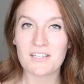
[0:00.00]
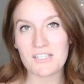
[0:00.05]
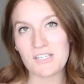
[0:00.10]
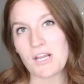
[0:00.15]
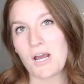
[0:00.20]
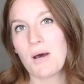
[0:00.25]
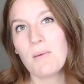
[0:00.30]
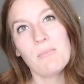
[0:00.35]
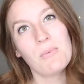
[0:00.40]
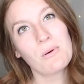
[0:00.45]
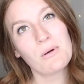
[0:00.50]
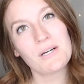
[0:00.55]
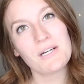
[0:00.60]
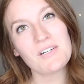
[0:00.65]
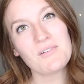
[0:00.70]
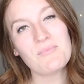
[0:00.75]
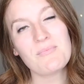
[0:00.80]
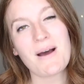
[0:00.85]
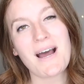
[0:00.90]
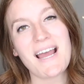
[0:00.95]
not
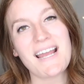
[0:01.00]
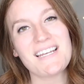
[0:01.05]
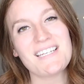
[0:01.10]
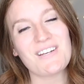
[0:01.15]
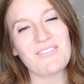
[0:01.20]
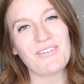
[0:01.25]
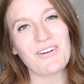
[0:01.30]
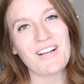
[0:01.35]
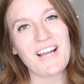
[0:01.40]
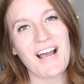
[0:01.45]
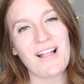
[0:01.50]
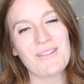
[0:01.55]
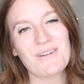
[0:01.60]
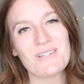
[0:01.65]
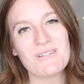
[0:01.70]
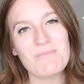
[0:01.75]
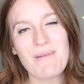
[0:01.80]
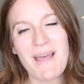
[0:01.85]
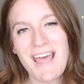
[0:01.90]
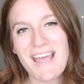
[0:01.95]
bored by different
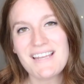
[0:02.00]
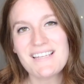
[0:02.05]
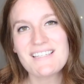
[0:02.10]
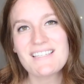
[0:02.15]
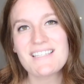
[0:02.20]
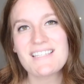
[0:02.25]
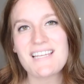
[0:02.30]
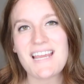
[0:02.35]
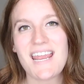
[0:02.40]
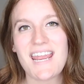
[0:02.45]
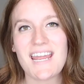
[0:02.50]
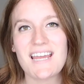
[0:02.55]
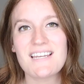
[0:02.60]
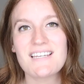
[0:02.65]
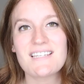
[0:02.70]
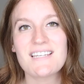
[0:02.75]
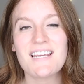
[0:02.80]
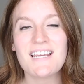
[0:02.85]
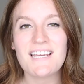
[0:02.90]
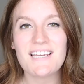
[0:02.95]
colored pens
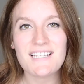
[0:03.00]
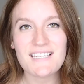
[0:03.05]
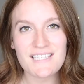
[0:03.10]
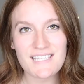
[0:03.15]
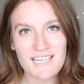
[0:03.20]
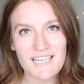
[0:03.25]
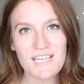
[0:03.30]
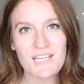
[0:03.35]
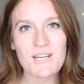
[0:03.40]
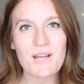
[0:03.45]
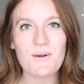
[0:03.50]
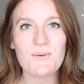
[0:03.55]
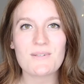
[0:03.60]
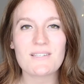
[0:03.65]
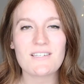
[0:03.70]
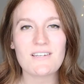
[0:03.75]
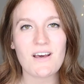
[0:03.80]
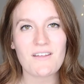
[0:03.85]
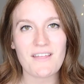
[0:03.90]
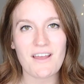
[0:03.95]
and sticky
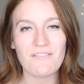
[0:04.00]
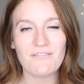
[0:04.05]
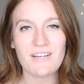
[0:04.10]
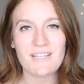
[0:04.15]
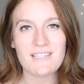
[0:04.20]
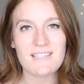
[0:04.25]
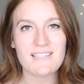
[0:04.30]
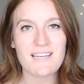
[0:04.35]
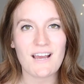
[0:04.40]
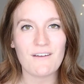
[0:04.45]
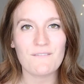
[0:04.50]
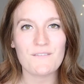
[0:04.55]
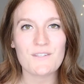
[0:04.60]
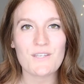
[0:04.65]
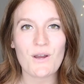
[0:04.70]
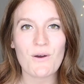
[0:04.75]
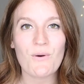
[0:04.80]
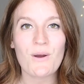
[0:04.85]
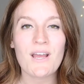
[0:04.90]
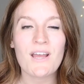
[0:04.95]
notes and all that fun stuff.
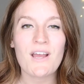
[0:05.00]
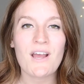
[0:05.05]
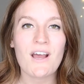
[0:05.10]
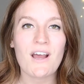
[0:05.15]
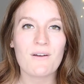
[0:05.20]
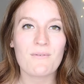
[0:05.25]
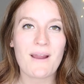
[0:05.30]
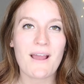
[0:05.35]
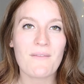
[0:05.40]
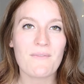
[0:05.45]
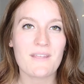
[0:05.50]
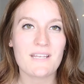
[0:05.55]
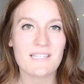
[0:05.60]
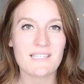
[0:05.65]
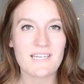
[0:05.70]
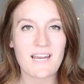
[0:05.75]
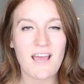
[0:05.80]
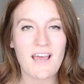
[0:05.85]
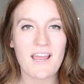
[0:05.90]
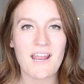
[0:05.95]
So around
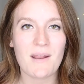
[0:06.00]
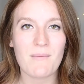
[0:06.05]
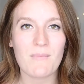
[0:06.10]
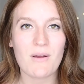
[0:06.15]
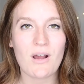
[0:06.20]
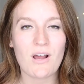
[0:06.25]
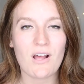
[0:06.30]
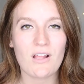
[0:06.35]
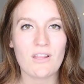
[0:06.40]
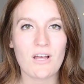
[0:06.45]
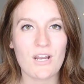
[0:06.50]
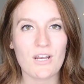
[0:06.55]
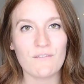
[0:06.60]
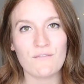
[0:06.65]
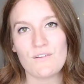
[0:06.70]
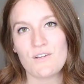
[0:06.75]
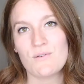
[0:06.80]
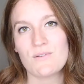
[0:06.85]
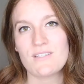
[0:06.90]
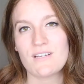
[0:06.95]
this time, a lot
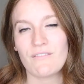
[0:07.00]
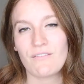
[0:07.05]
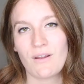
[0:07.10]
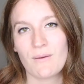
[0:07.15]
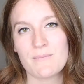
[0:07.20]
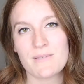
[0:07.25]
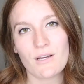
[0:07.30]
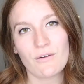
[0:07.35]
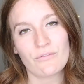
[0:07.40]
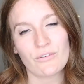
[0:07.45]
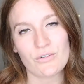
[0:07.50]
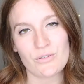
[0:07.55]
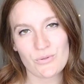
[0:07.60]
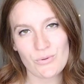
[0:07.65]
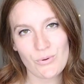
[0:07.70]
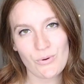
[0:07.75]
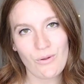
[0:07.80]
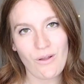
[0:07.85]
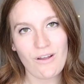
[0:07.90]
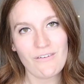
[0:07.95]
of new stuff comes out for
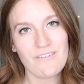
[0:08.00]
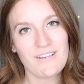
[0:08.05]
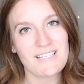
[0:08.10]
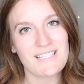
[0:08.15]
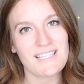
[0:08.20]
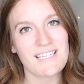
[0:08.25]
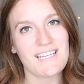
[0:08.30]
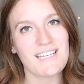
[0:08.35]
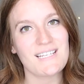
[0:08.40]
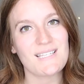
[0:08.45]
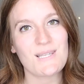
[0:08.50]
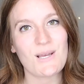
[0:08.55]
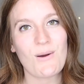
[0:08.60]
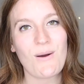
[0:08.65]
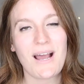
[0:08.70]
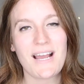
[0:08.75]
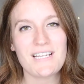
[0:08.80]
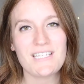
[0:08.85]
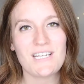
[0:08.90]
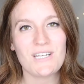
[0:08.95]
school, obviously, so
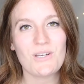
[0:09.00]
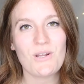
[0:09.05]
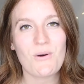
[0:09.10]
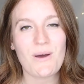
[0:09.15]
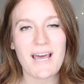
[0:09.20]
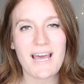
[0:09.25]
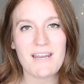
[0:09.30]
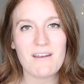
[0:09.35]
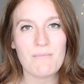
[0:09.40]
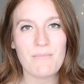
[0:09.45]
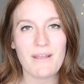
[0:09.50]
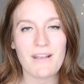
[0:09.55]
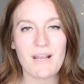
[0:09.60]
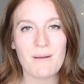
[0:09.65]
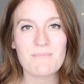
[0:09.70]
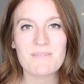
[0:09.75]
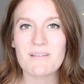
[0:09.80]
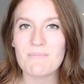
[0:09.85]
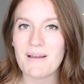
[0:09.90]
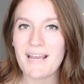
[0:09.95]
I did go ahead and pick
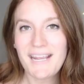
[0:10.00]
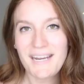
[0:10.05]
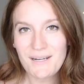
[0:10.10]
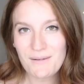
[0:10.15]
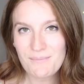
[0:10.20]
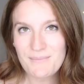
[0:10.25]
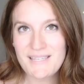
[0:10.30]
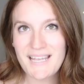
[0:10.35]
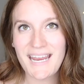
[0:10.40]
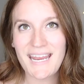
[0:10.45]
up some items.